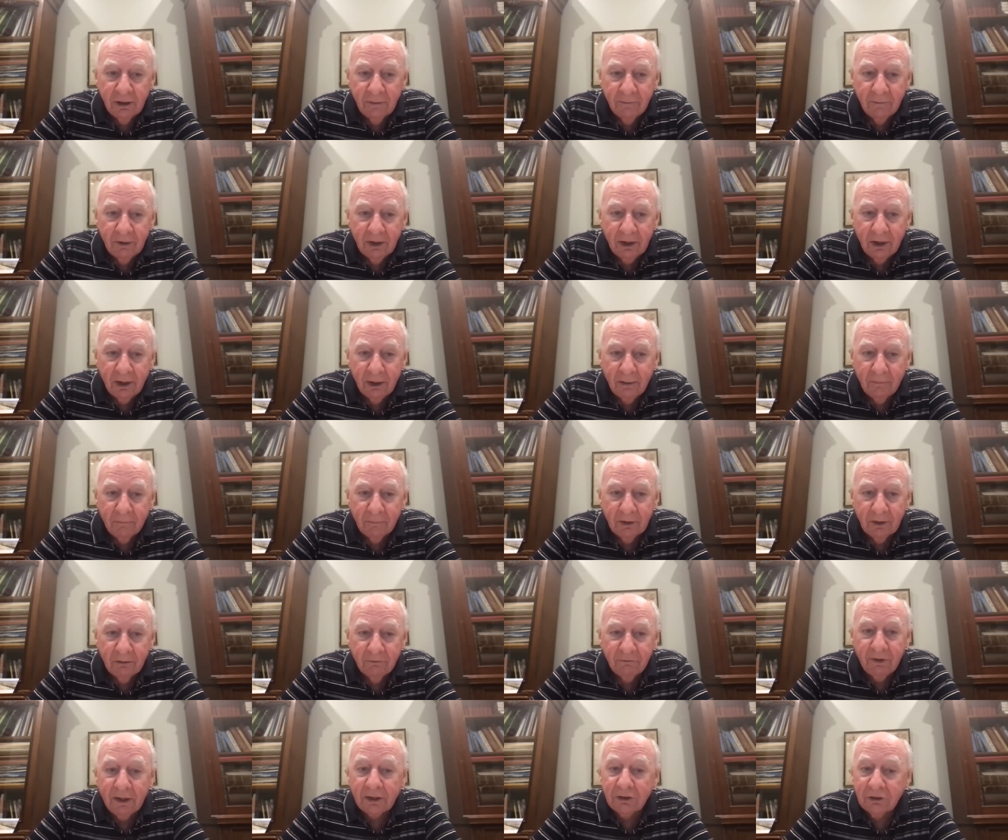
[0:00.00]
um,
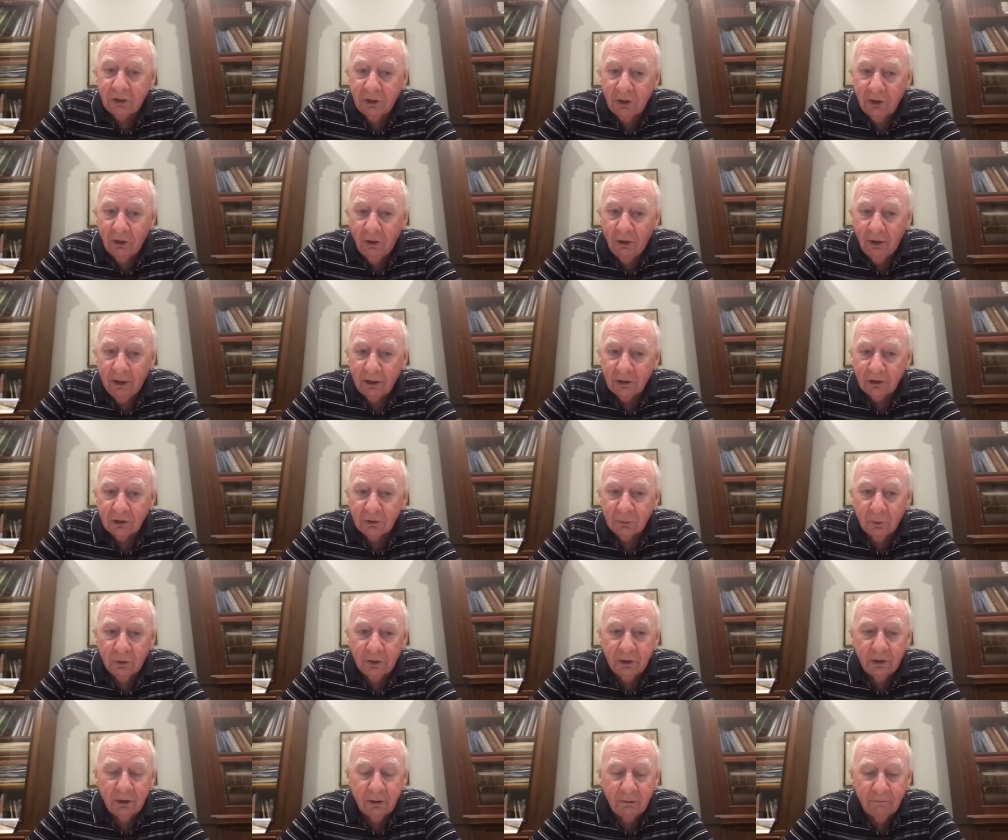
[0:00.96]
vasculitis, where
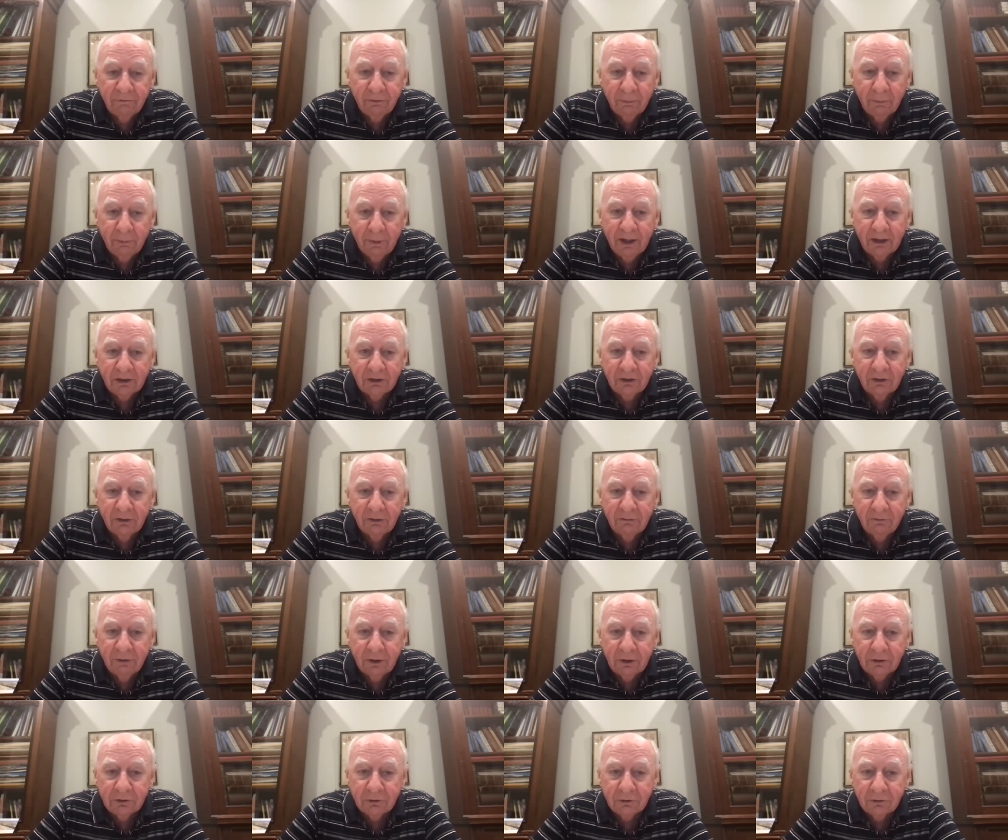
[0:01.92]
you get inflammation in
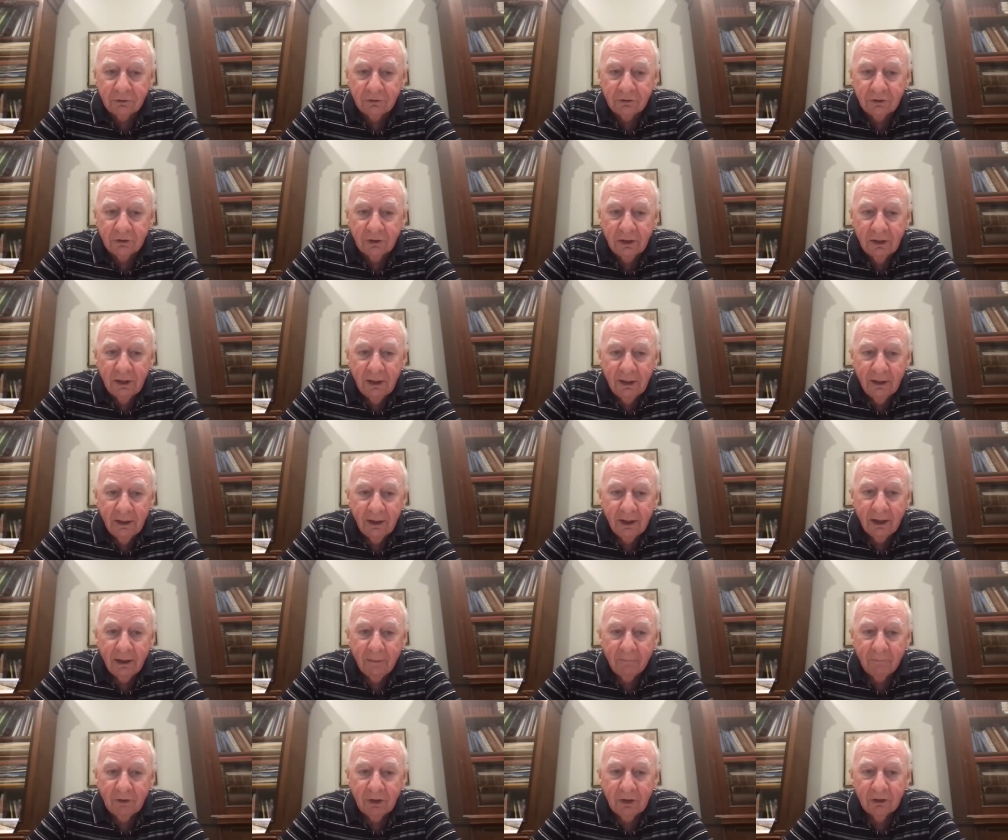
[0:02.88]
vessels,
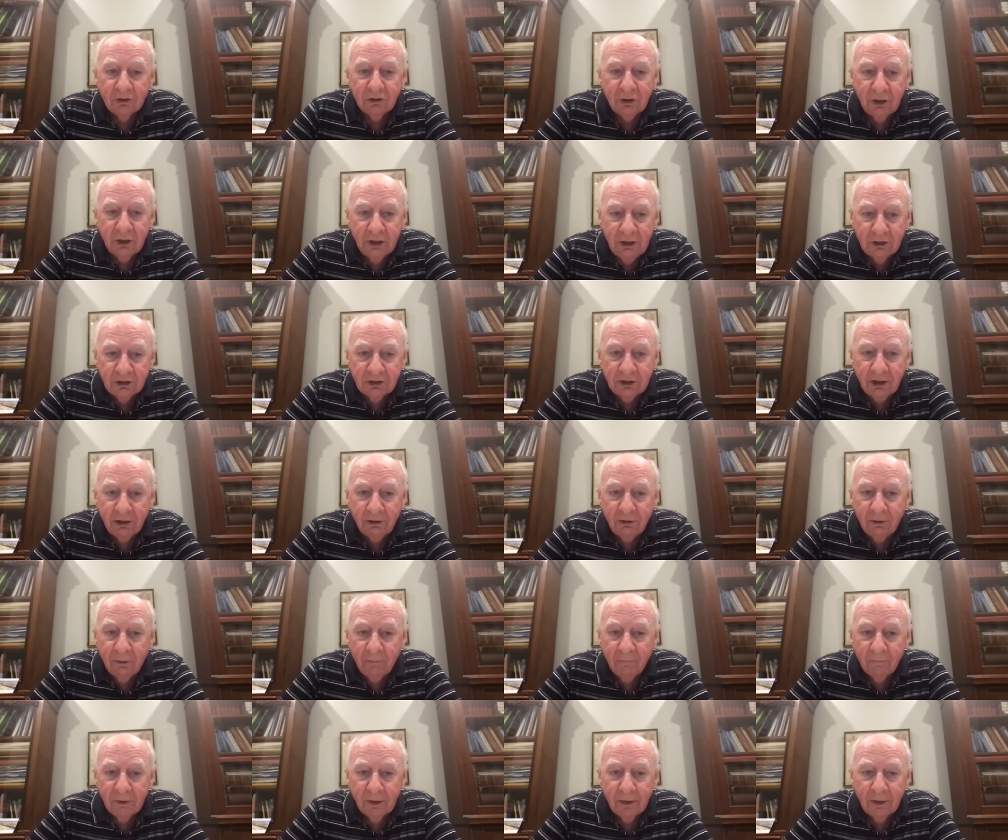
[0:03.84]
um, T cell
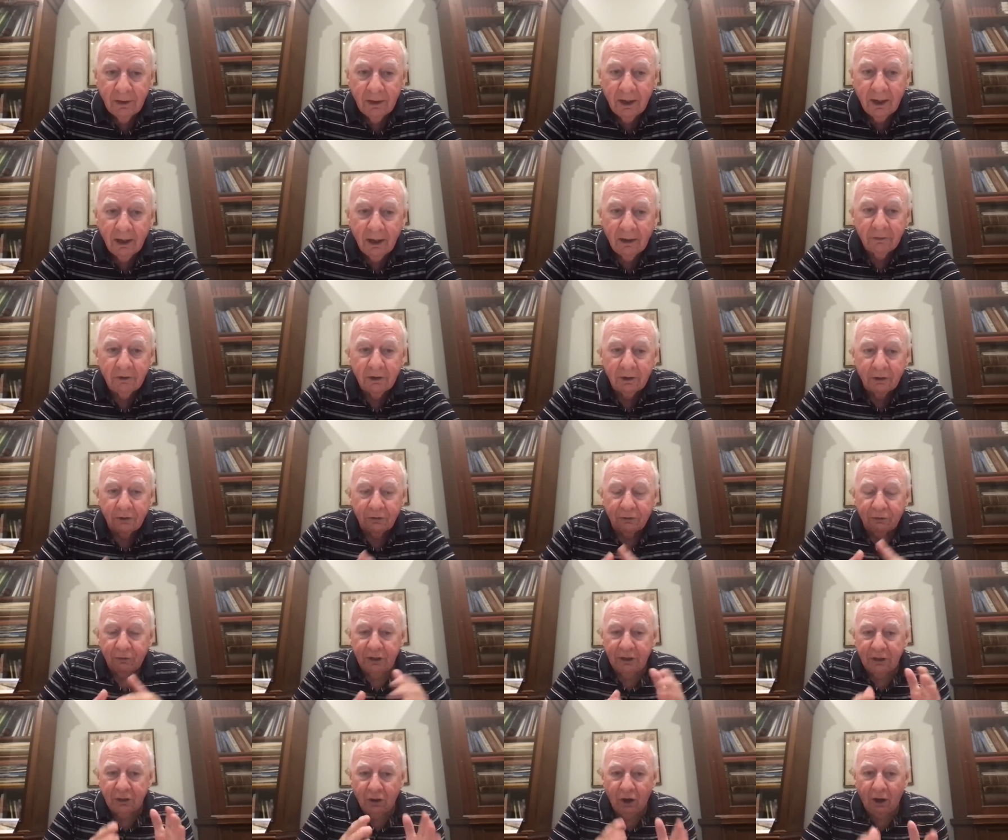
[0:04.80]
uh, there are
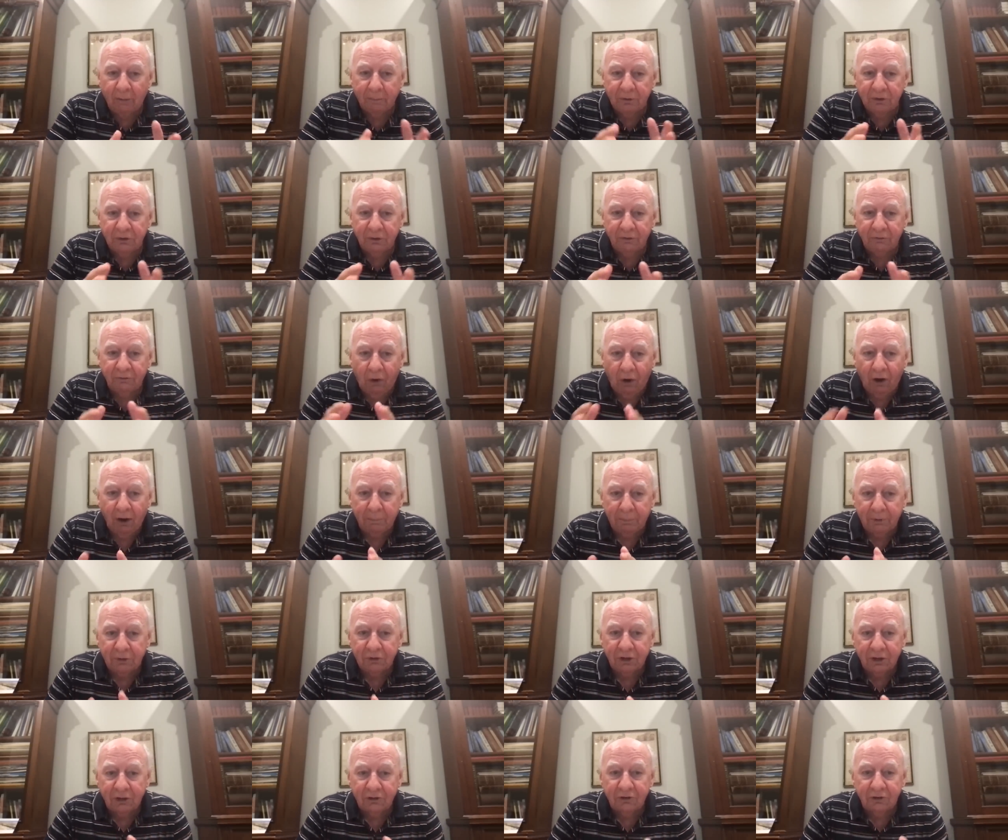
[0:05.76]
three types of
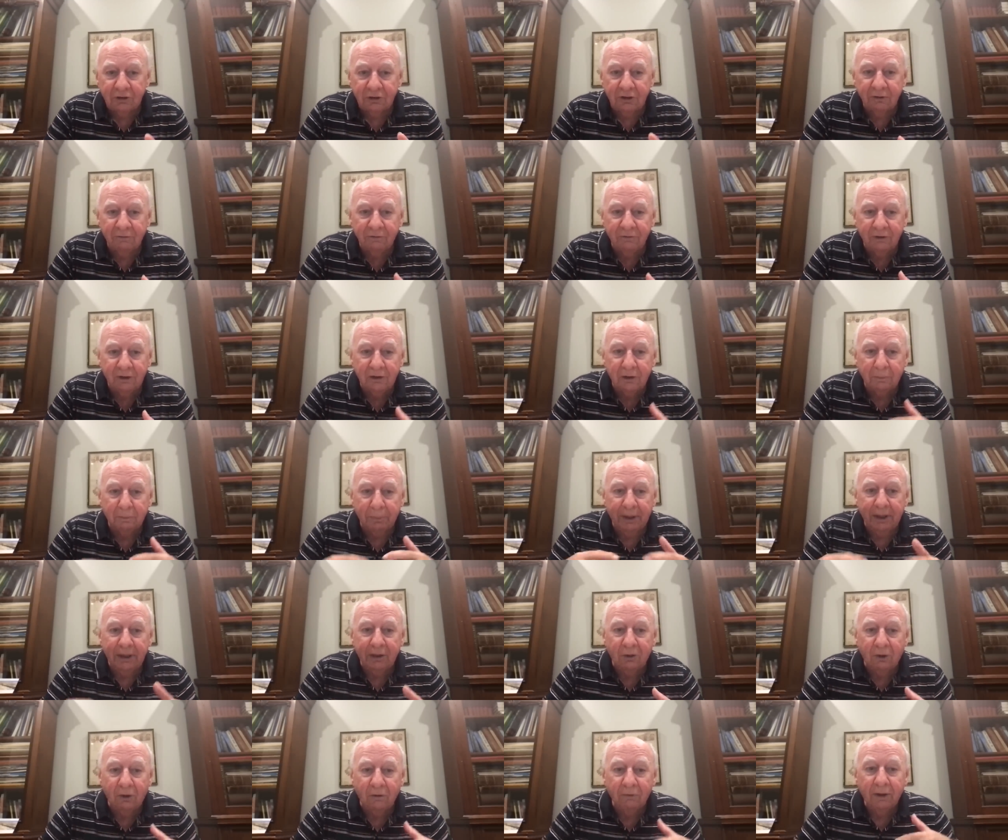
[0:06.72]
hypersensitivity
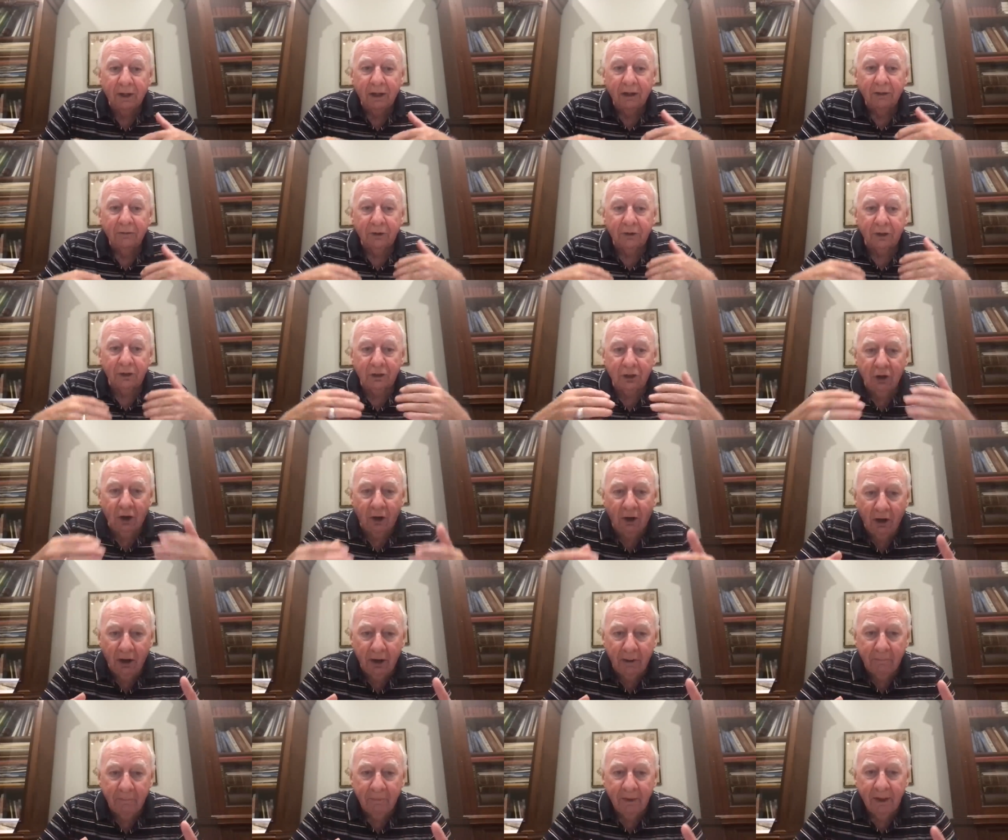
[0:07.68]
depending on the
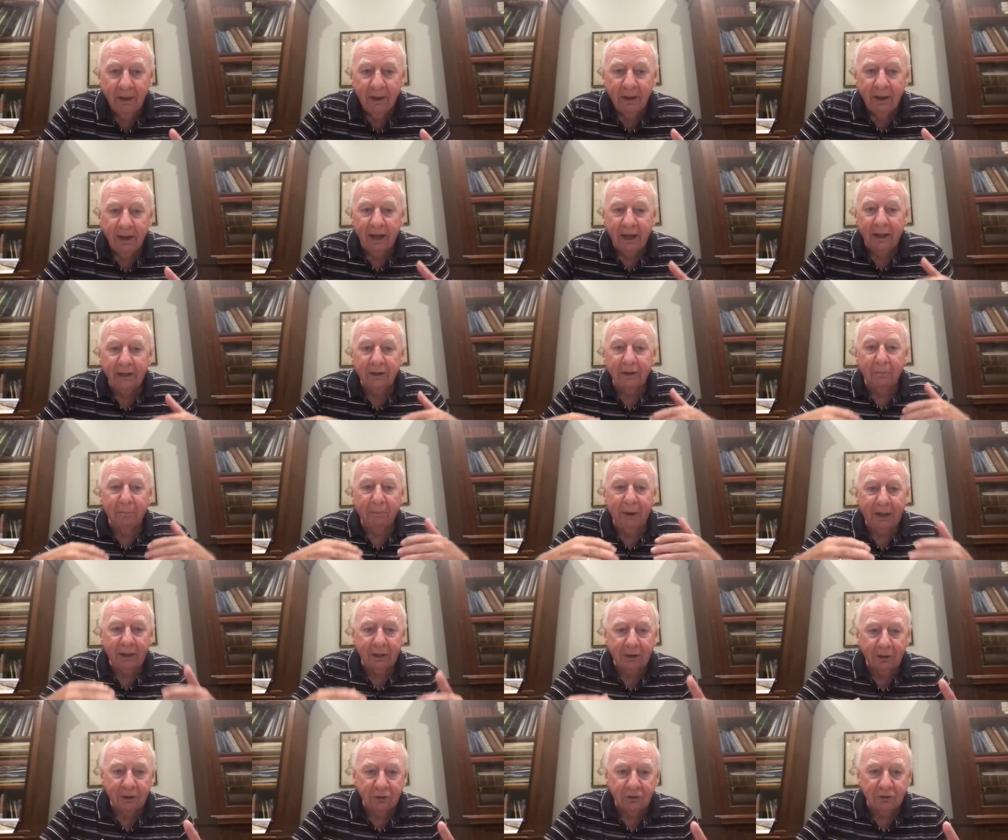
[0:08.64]
time and the
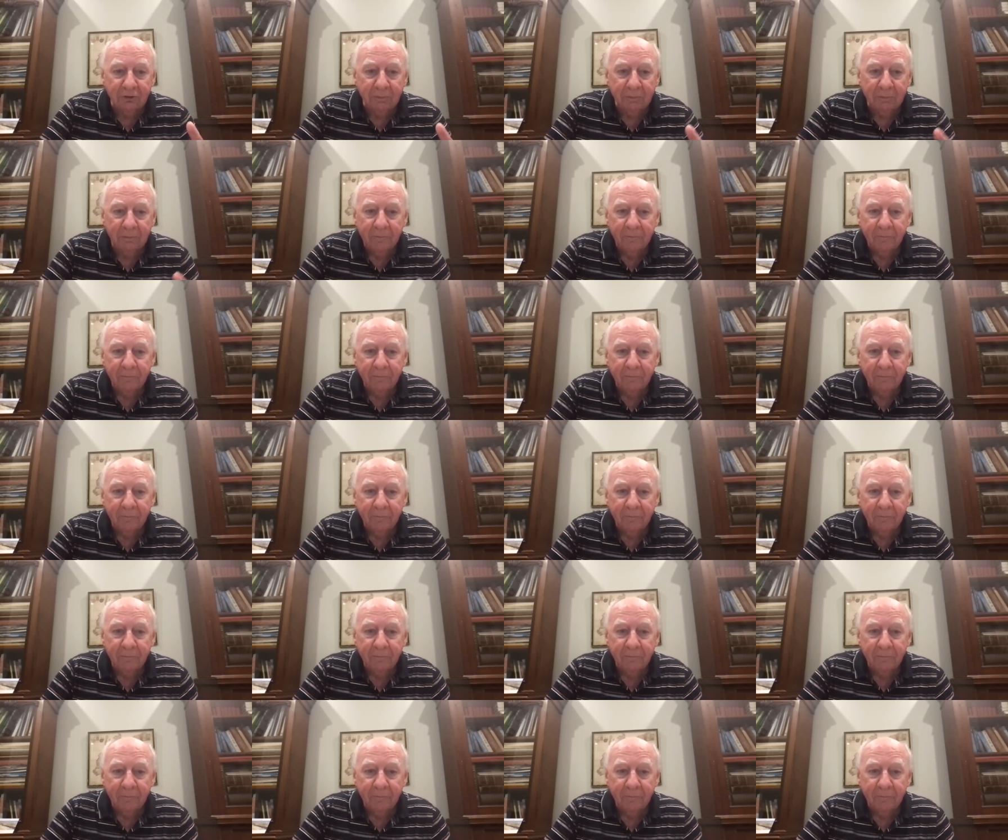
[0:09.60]
mechanism.